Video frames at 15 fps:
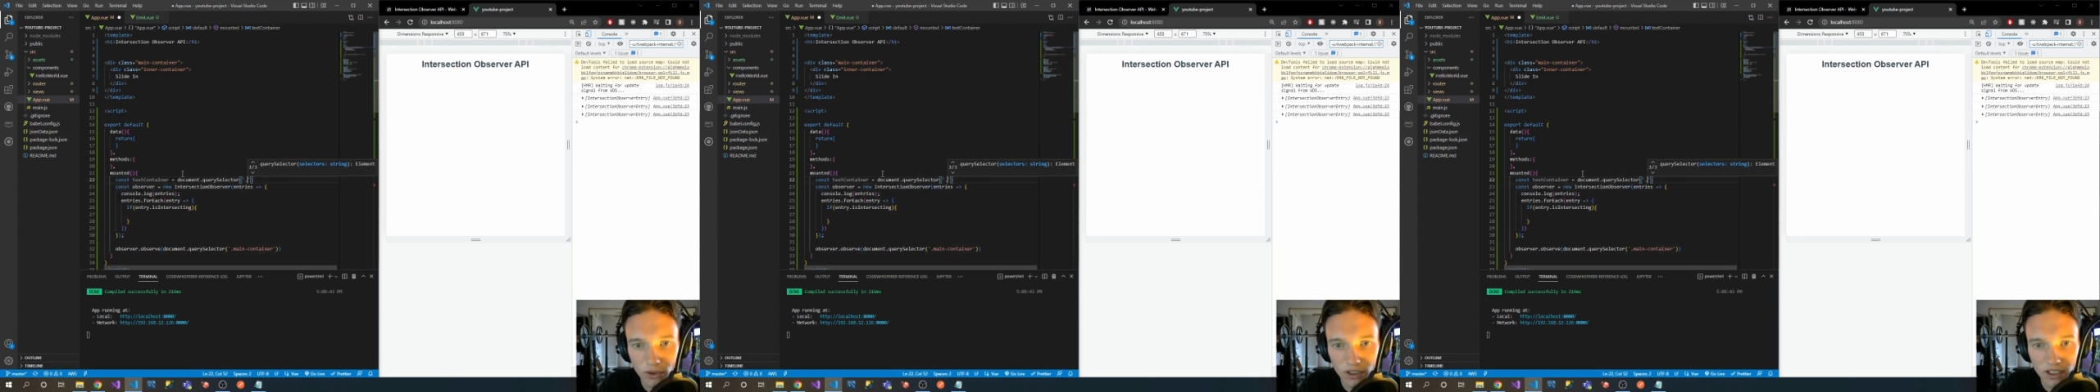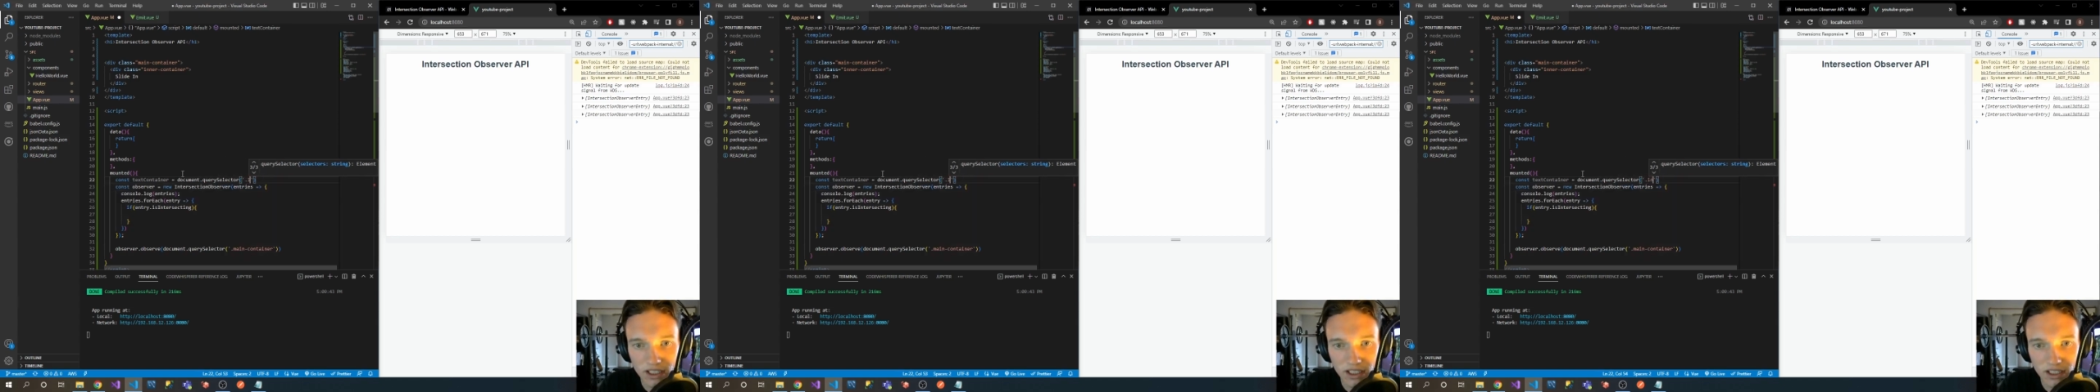
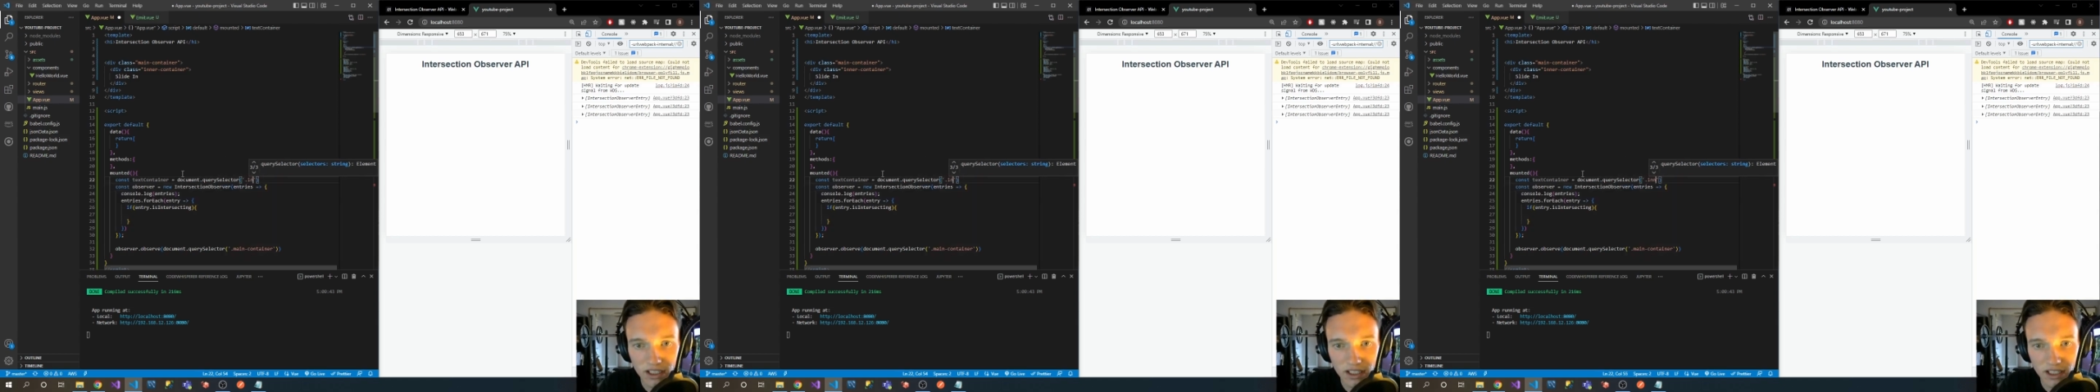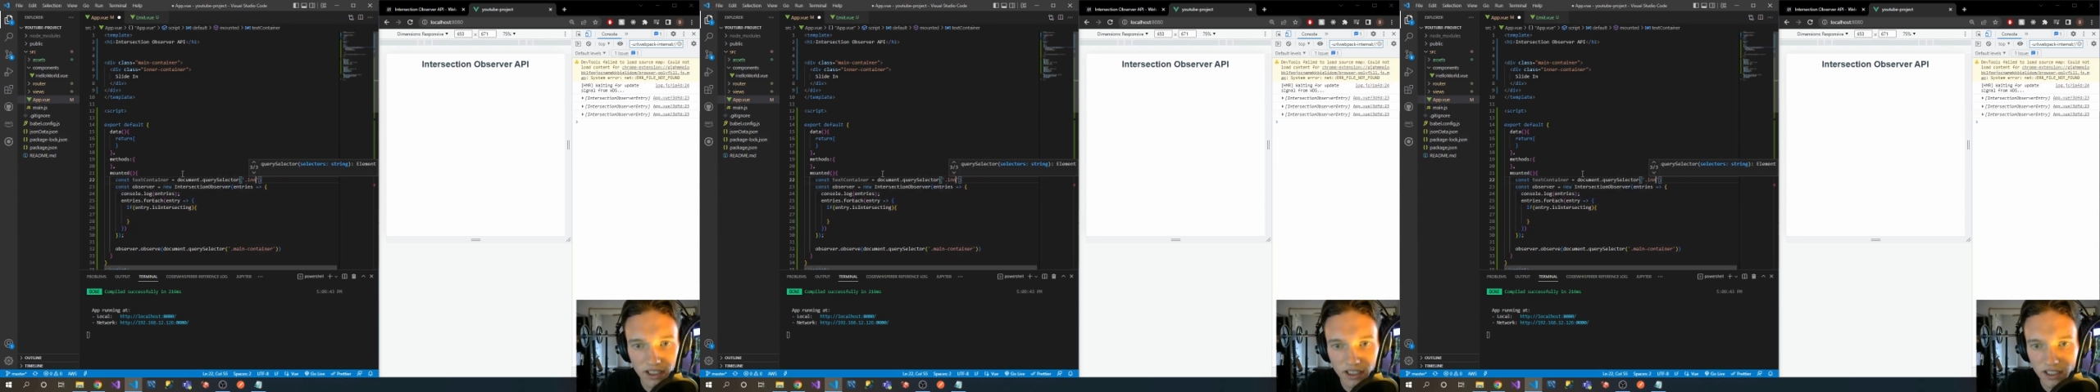the
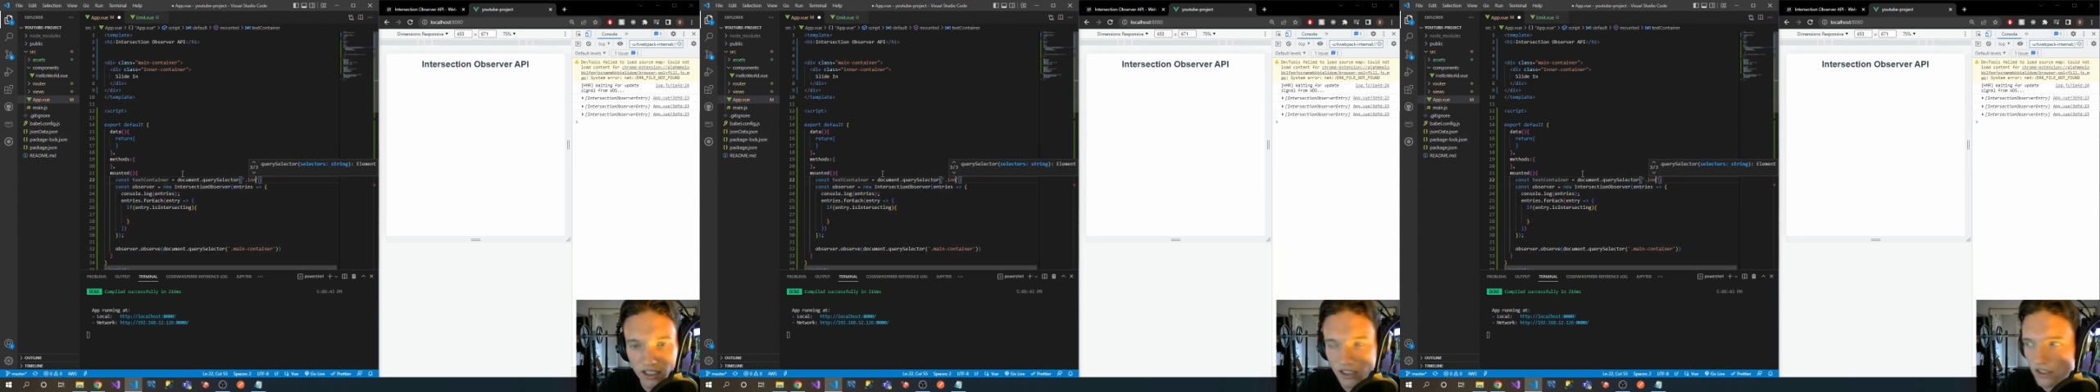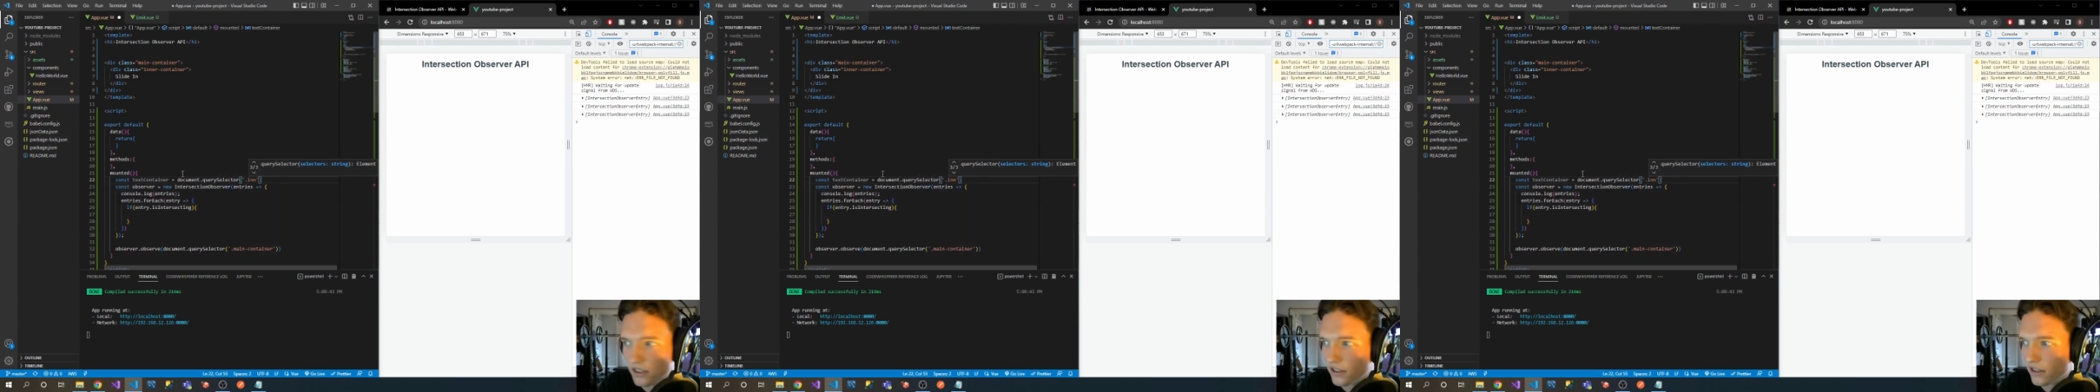
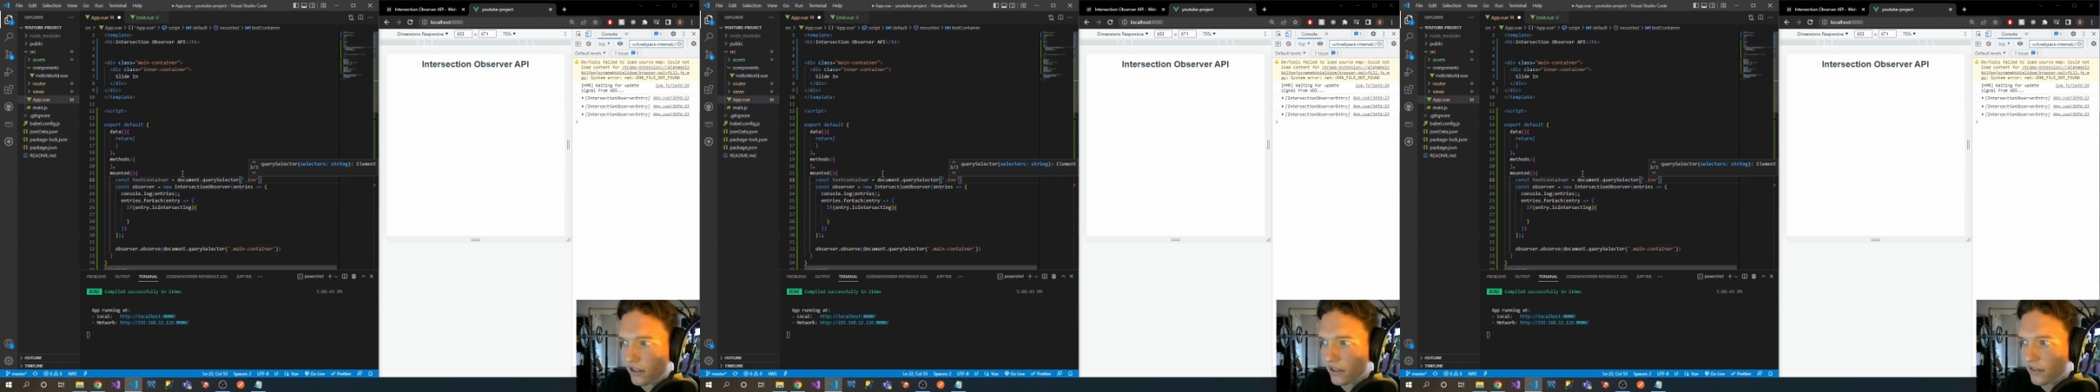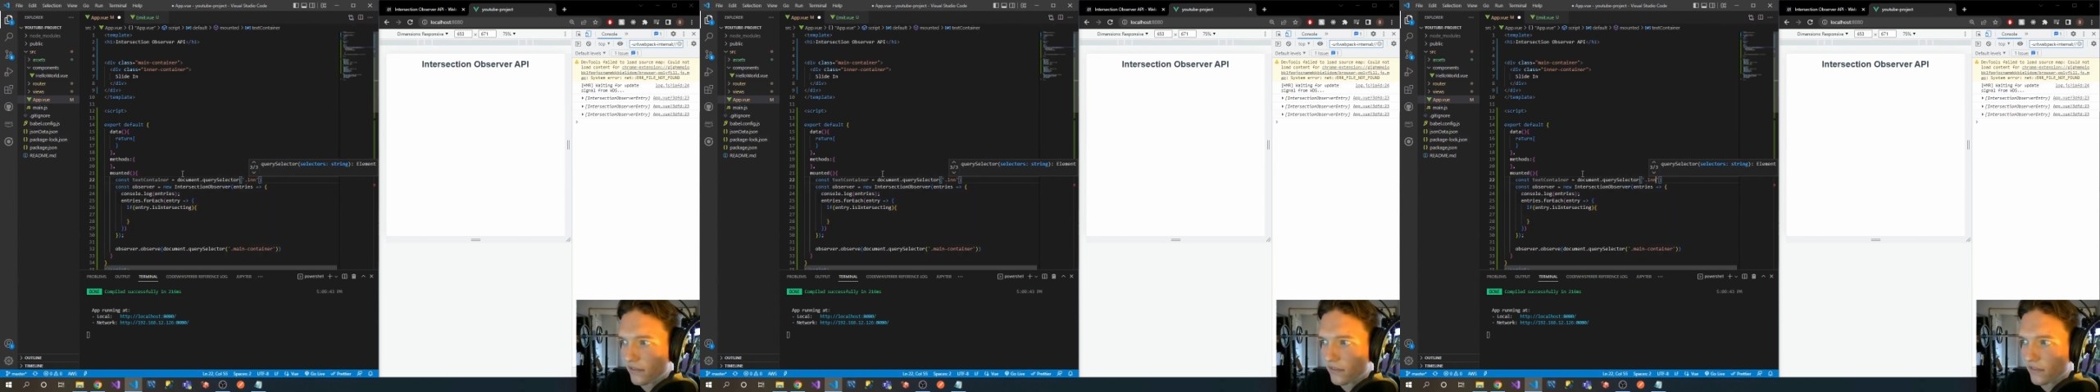
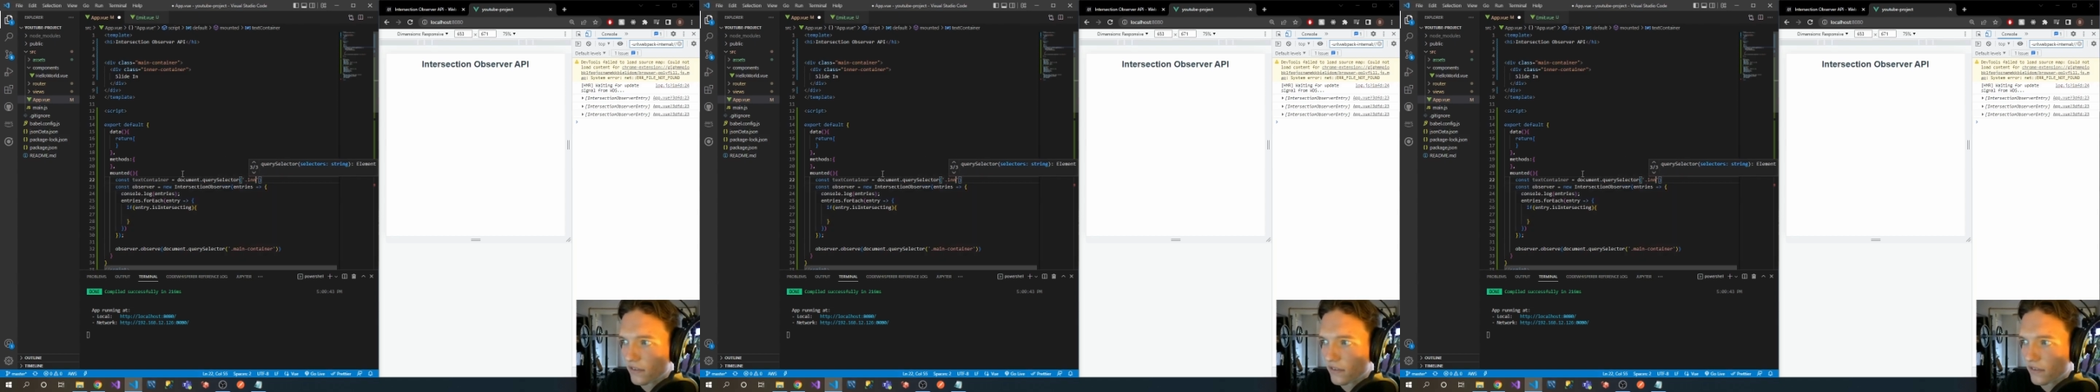inner,